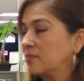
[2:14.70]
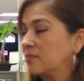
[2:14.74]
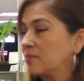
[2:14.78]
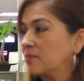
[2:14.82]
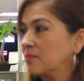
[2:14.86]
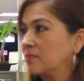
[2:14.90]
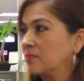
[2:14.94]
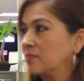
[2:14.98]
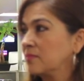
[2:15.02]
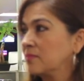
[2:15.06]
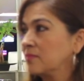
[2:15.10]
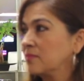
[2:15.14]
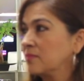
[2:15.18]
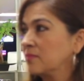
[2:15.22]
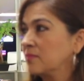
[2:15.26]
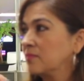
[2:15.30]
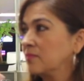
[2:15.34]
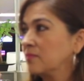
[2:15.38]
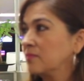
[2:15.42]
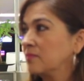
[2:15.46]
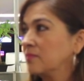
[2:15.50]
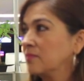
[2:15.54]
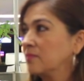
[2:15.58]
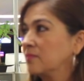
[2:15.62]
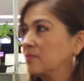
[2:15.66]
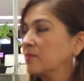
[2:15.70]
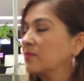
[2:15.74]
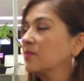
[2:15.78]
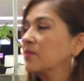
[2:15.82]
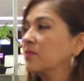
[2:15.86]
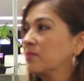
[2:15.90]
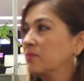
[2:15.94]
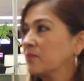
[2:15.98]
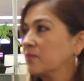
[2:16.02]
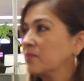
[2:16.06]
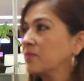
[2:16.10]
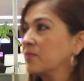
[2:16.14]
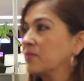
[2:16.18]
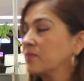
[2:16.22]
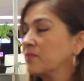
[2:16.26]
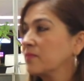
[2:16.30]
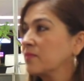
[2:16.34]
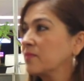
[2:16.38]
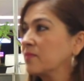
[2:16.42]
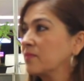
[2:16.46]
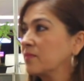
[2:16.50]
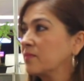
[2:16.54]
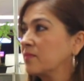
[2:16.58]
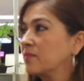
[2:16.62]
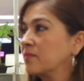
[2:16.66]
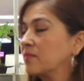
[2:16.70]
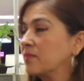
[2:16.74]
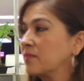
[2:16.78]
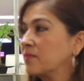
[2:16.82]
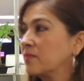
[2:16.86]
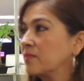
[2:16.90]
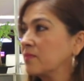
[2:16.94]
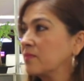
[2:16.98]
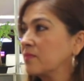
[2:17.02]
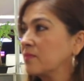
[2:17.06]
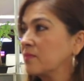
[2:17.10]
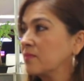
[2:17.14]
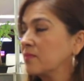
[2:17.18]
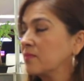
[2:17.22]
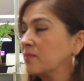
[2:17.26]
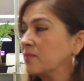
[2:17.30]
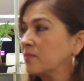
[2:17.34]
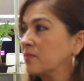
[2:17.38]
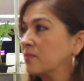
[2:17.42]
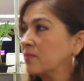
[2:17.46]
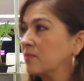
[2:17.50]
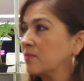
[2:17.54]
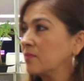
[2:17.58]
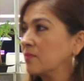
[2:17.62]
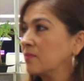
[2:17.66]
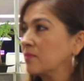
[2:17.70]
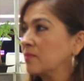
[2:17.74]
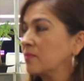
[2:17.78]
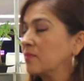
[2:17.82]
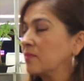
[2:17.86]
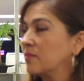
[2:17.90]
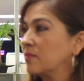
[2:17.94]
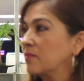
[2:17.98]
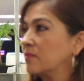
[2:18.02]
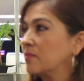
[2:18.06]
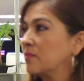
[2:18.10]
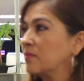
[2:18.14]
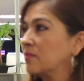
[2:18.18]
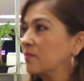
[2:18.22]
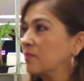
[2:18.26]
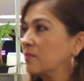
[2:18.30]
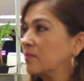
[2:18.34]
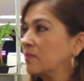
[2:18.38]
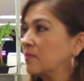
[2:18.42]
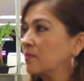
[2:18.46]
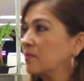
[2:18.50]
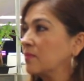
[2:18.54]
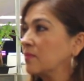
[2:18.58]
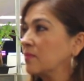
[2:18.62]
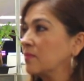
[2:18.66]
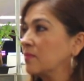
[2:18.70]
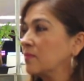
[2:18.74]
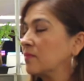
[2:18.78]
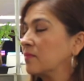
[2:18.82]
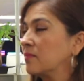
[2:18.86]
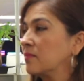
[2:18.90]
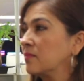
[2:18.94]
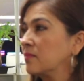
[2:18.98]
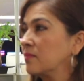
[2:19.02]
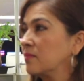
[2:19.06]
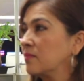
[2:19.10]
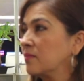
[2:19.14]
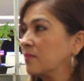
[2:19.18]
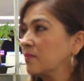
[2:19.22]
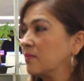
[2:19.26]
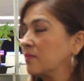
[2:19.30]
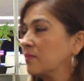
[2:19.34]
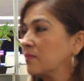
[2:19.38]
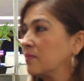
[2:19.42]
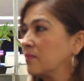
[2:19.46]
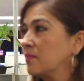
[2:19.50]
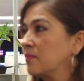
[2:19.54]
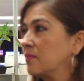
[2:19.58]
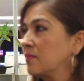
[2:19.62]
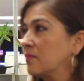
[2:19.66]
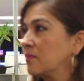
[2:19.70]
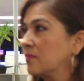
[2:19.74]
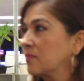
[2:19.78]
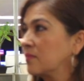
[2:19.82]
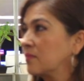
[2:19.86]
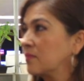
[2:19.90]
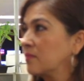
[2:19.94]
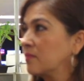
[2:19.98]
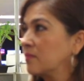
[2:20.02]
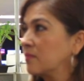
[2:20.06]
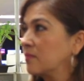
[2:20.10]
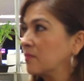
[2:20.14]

(not speaking)